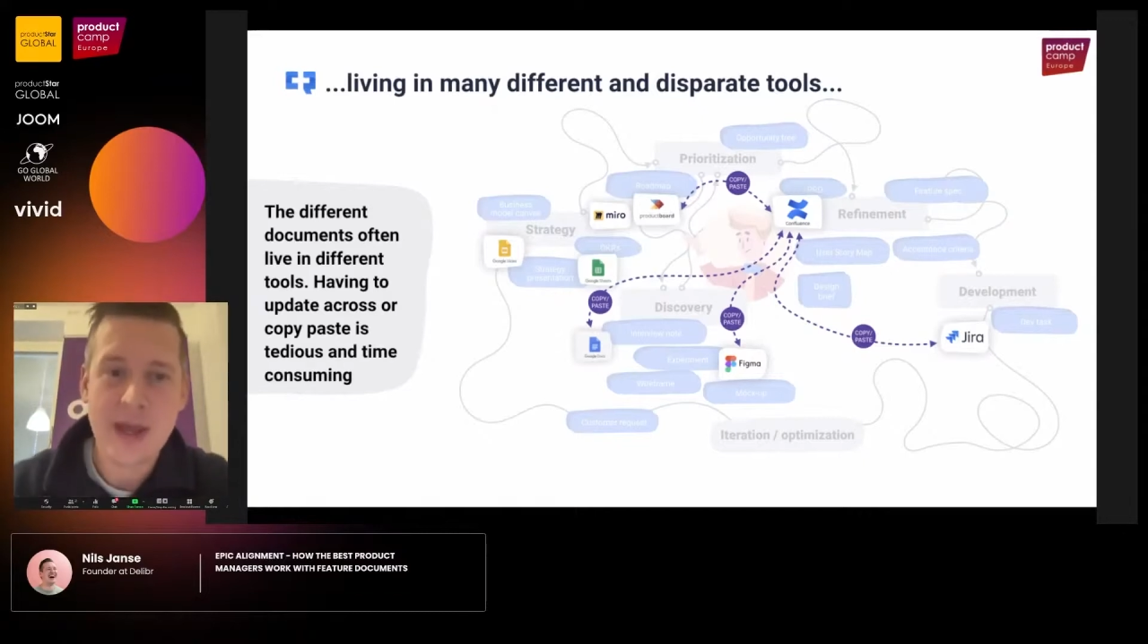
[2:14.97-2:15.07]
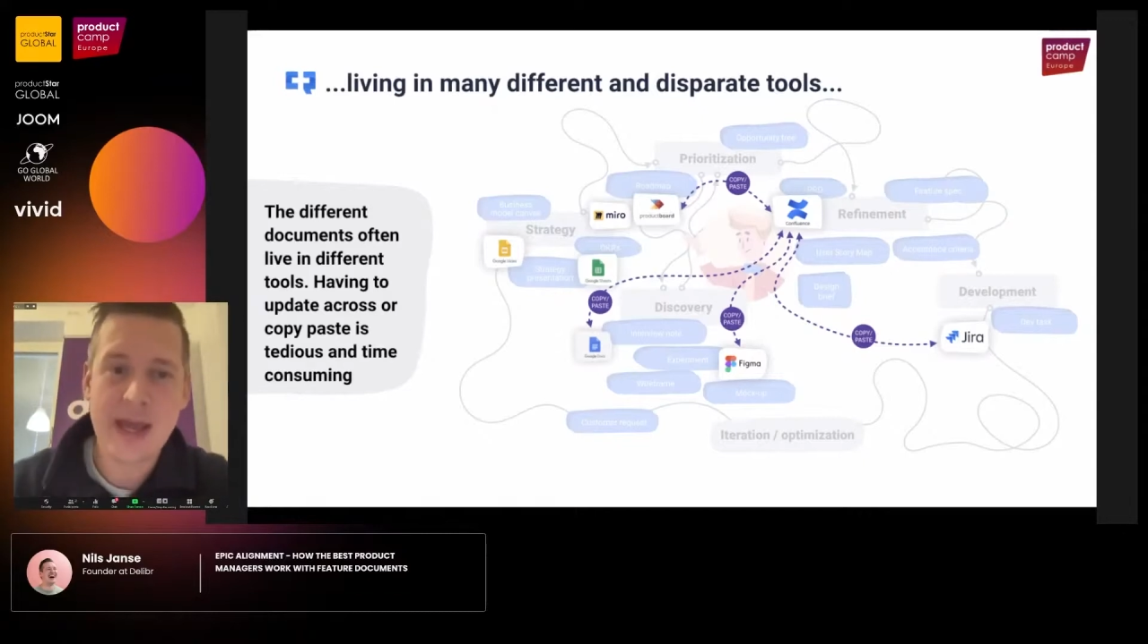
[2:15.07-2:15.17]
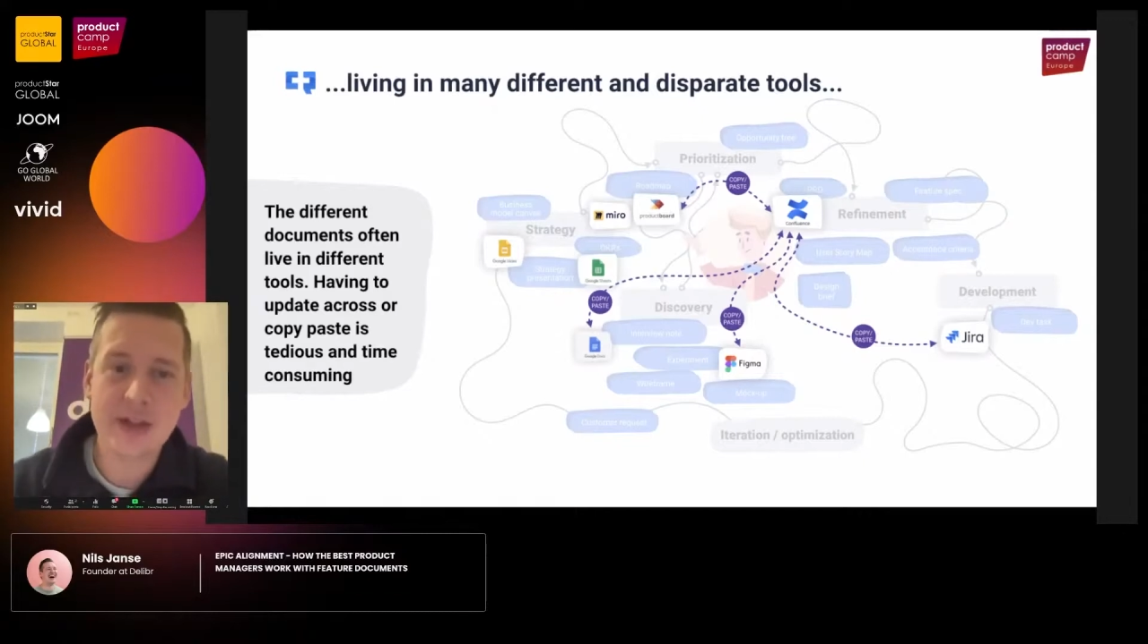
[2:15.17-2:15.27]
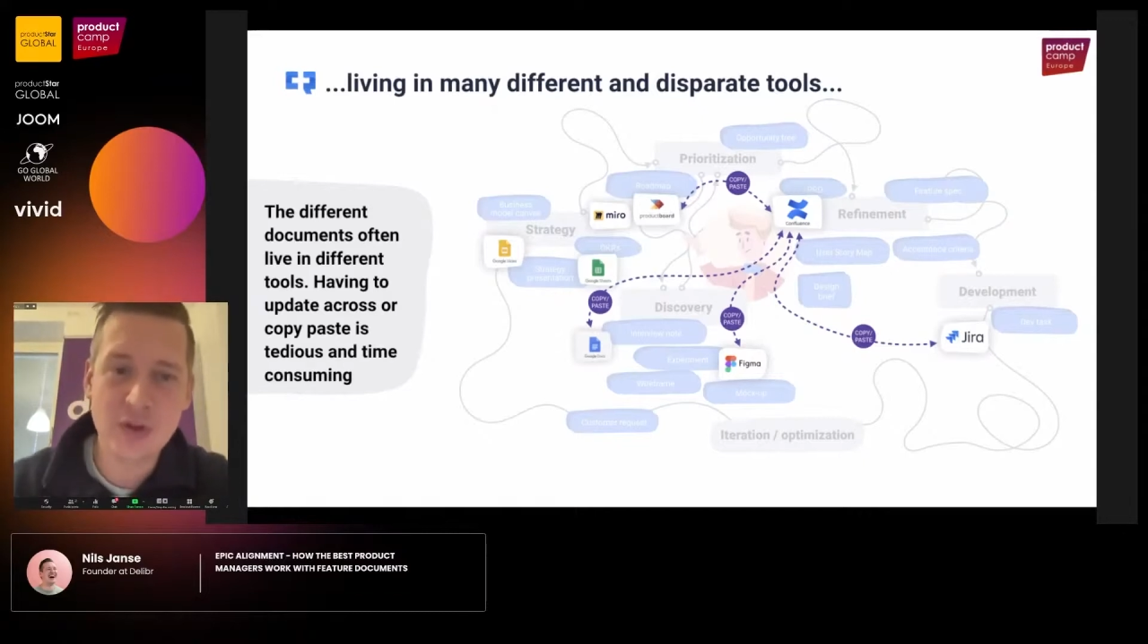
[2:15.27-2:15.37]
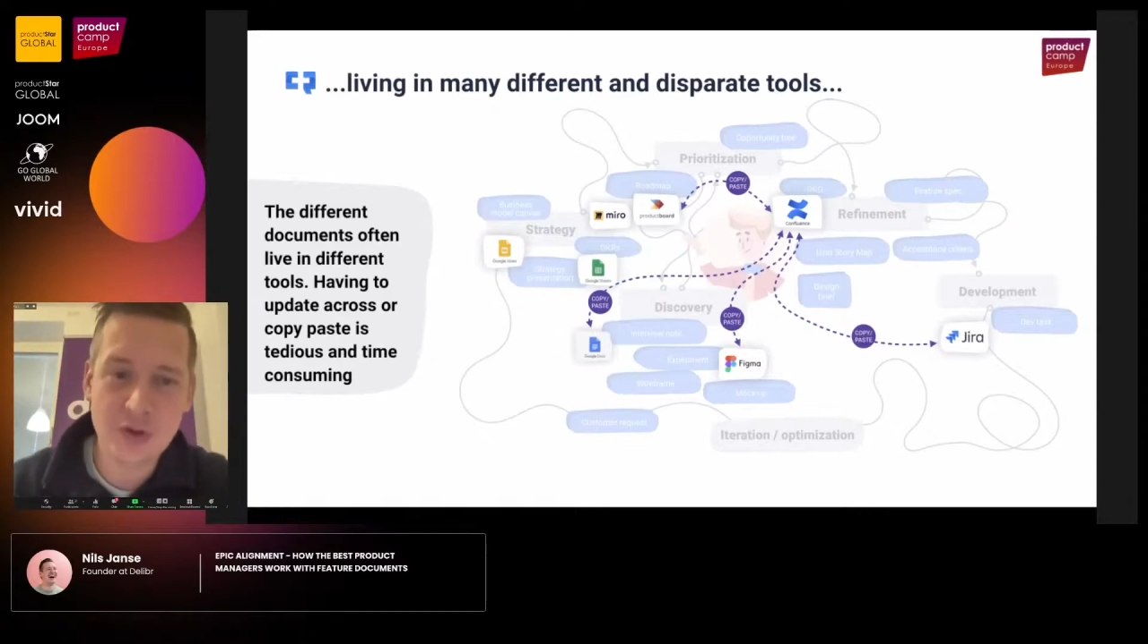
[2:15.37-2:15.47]

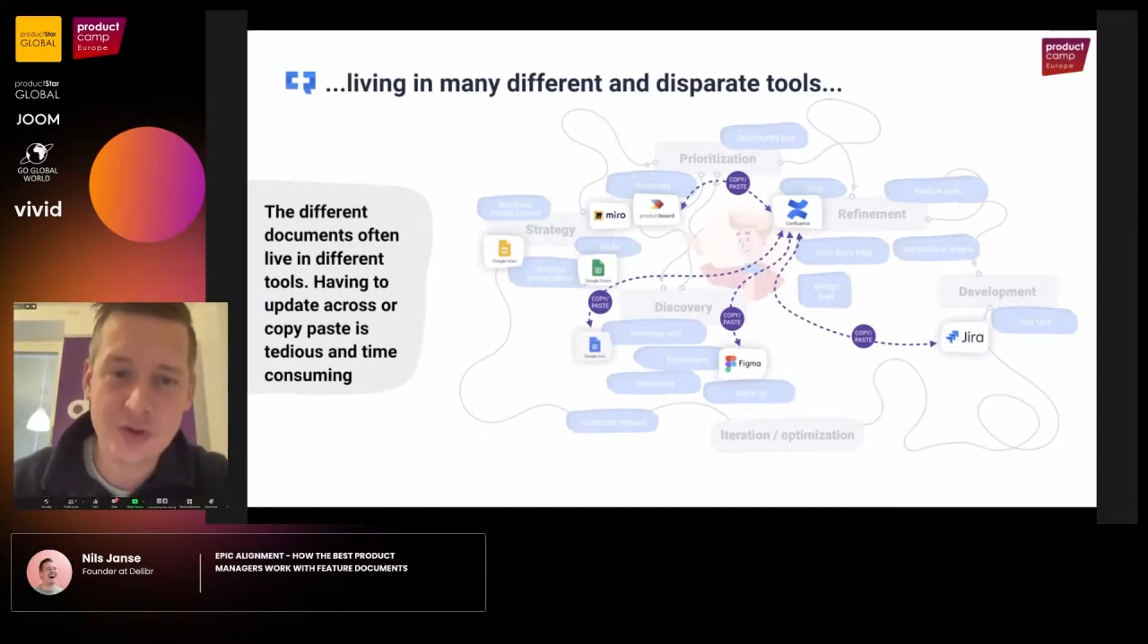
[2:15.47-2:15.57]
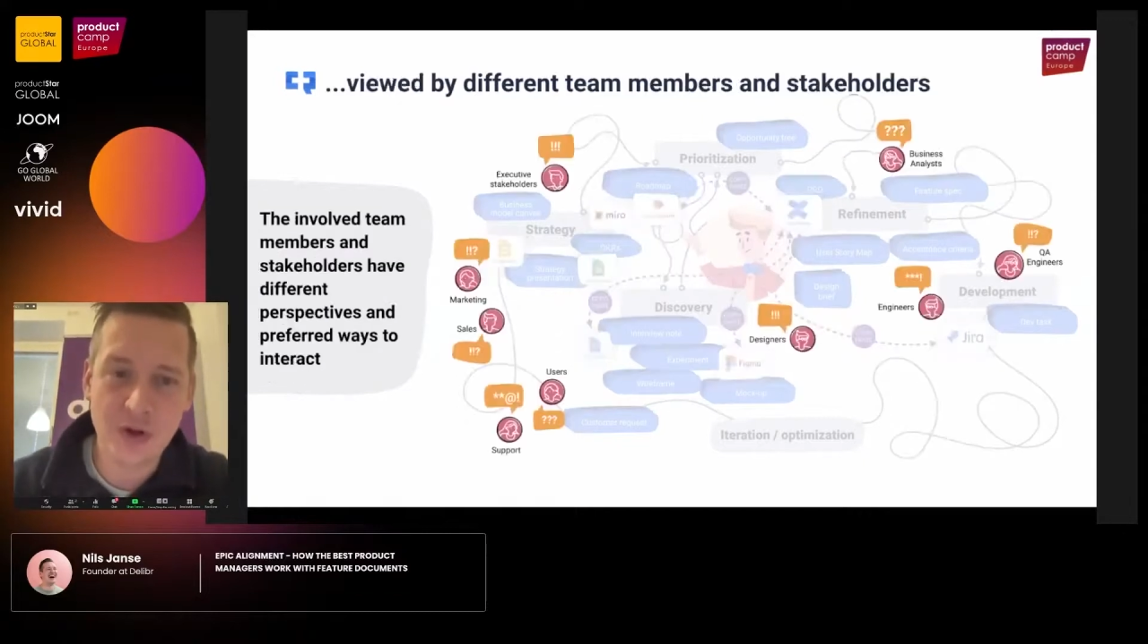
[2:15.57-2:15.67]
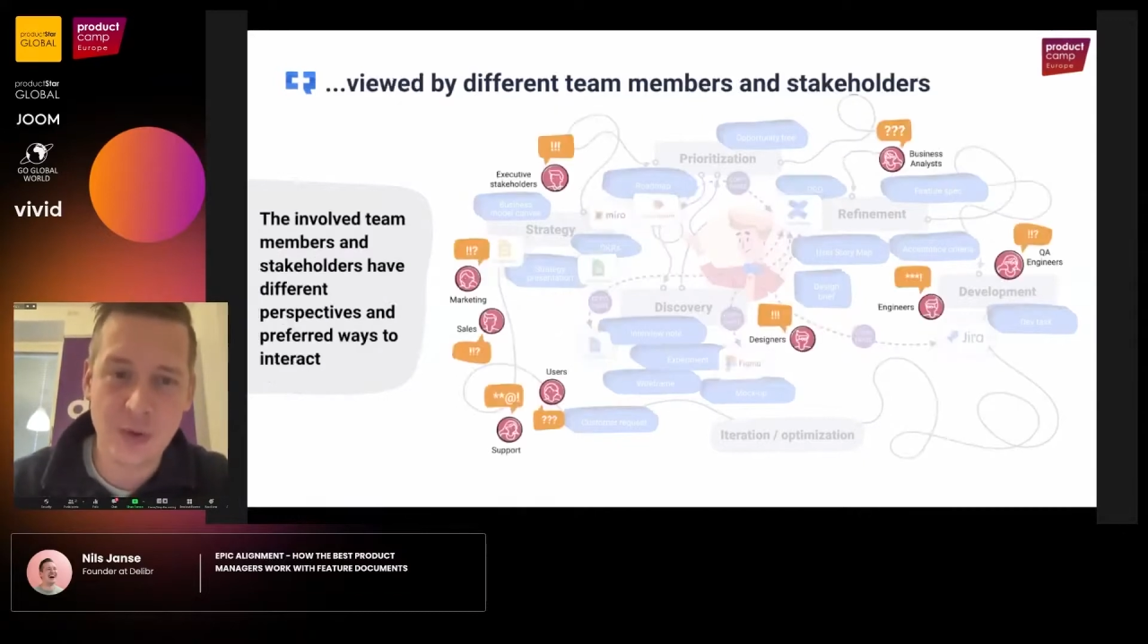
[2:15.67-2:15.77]
And not